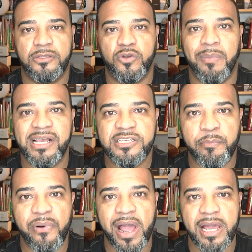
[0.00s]
to my
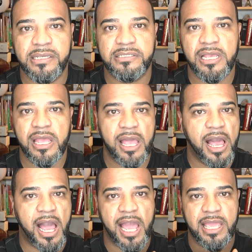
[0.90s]
surprise,
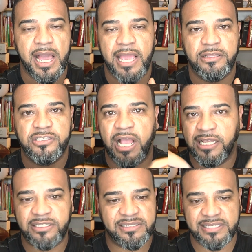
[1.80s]
I
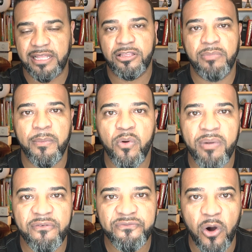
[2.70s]
synced them up with
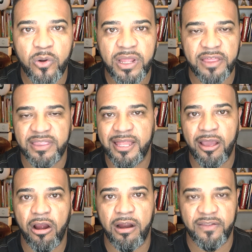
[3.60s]
my phone, and there they
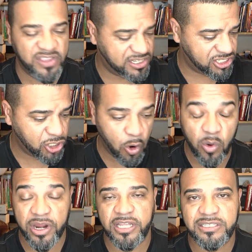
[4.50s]
are, and they're still
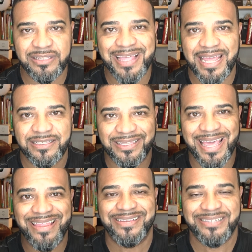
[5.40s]
working today.
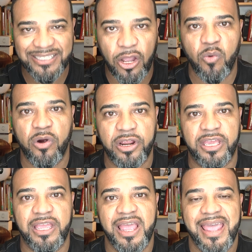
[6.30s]
Today they're still
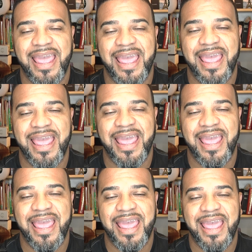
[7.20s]
working, and
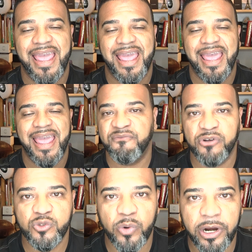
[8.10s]
the
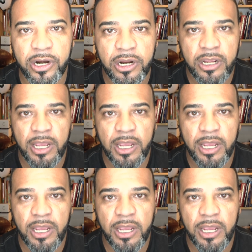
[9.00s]
headphones were,